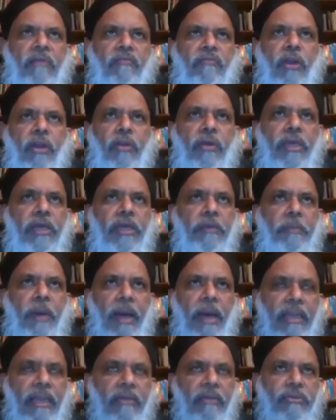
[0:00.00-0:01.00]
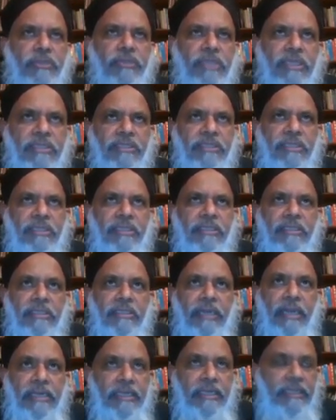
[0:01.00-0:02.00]
follow Iqbal who says that
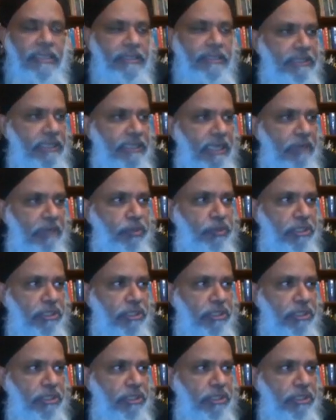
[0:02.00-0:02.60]
khiran nakarsaka